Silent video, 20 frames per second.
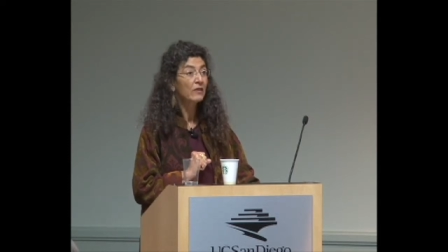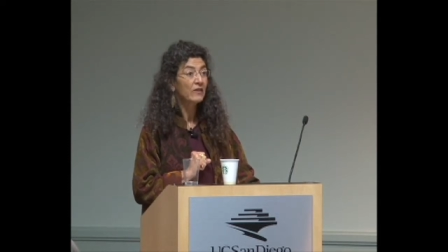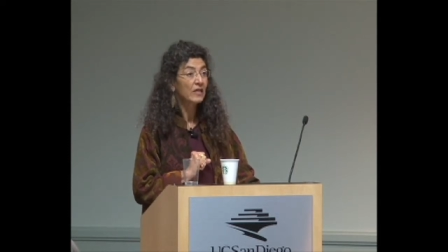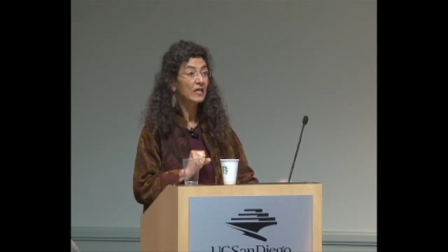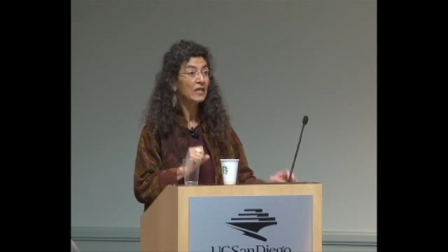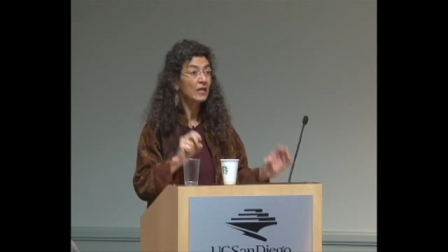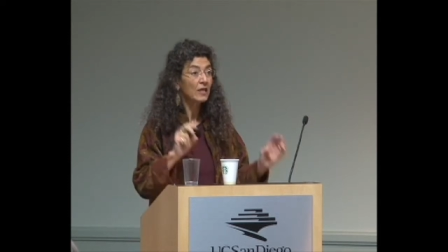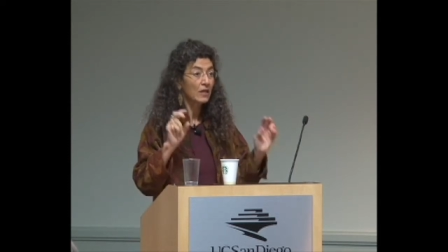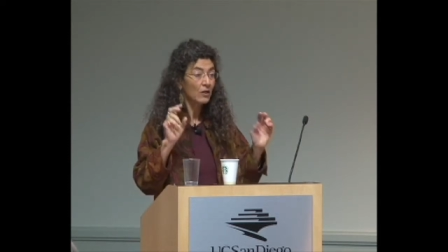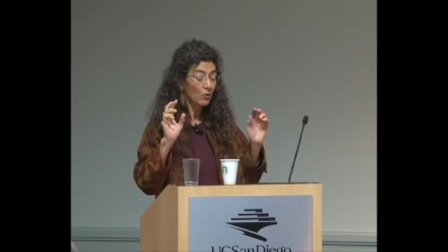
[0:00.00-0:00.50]

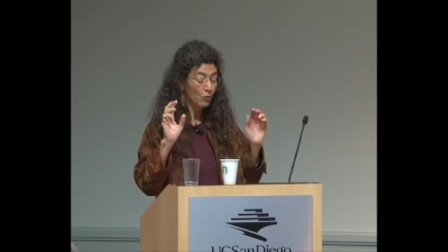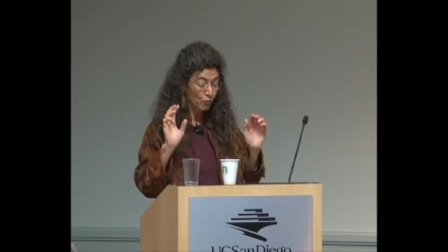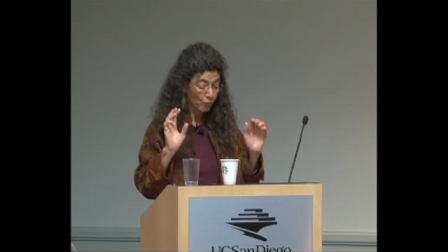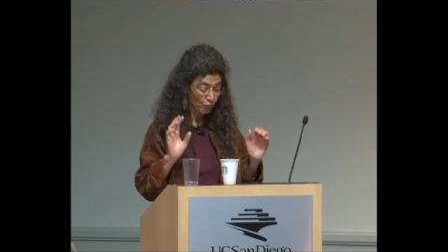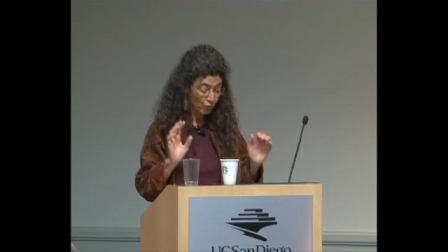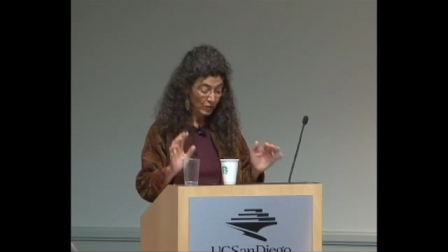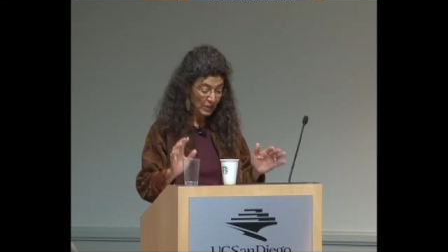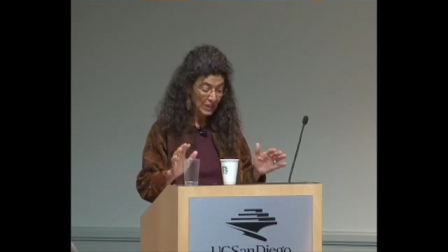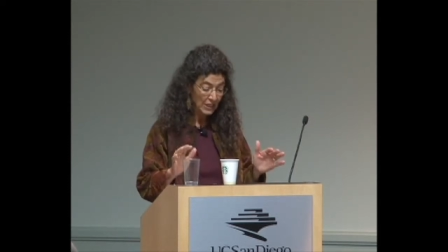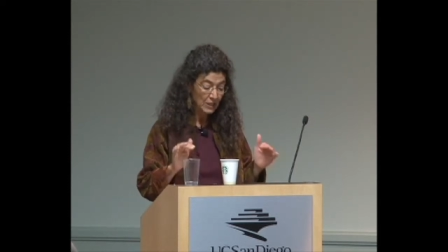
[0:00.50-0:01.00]
the
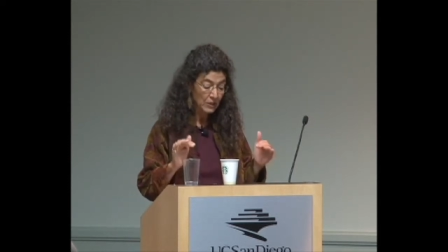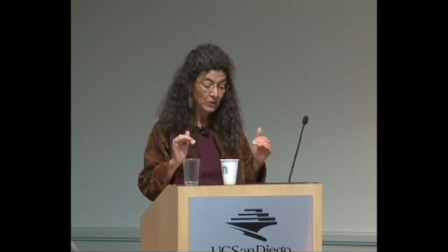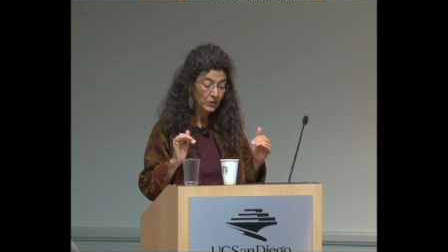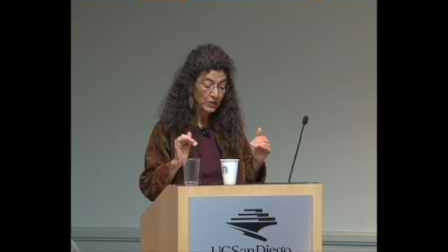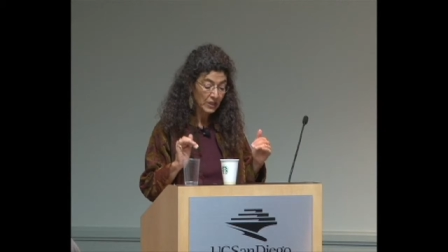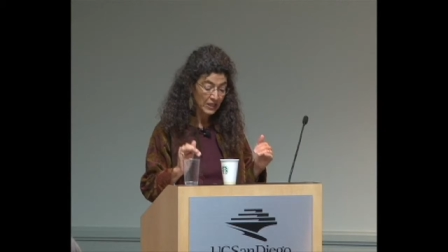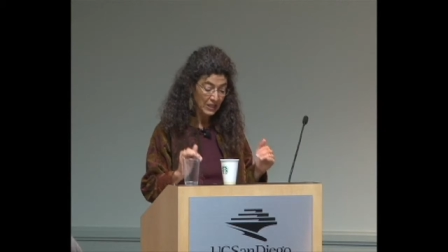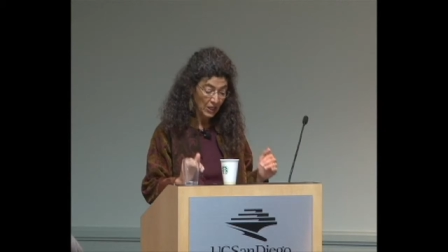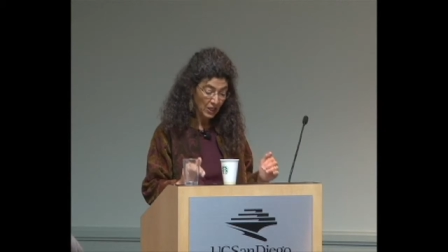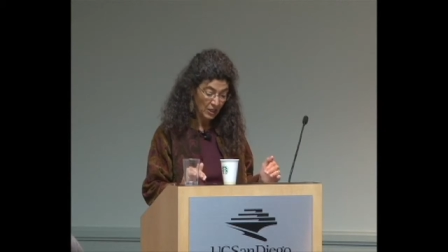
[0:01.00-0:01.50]

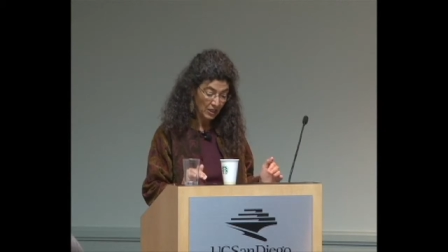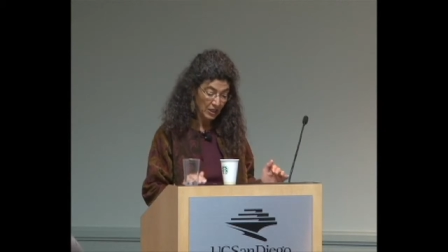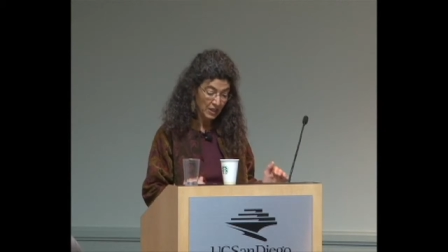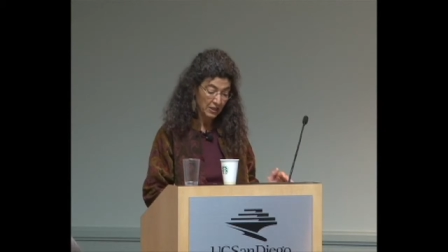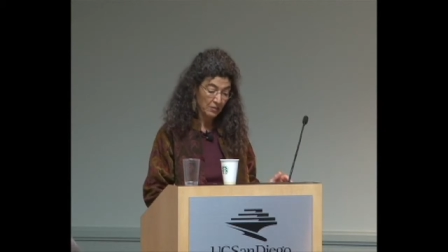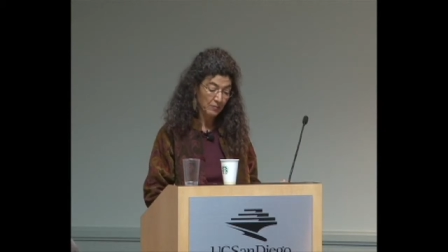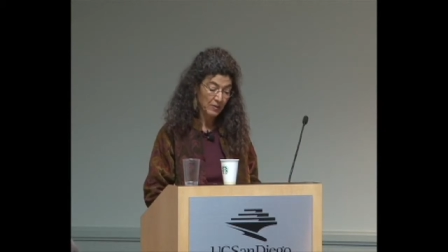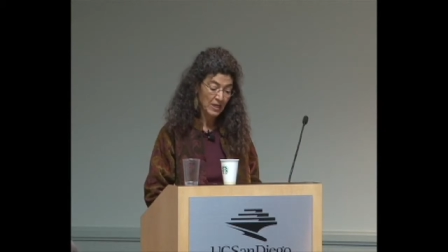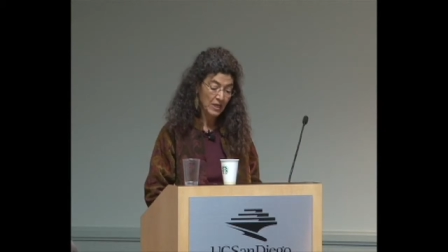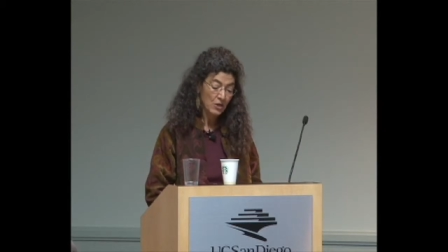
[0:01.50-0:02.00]
real
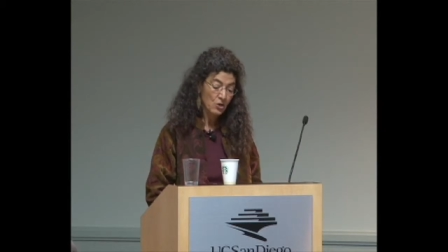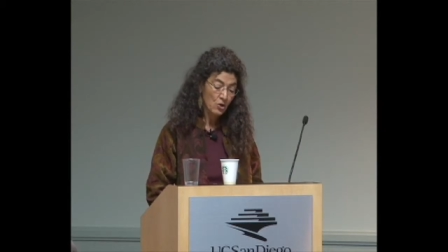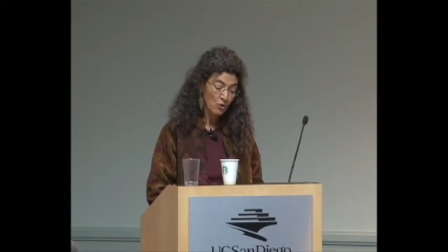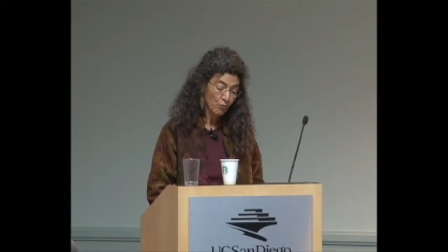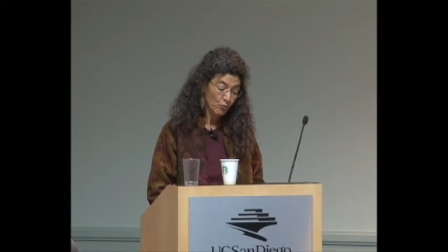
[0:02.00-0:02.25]
economy,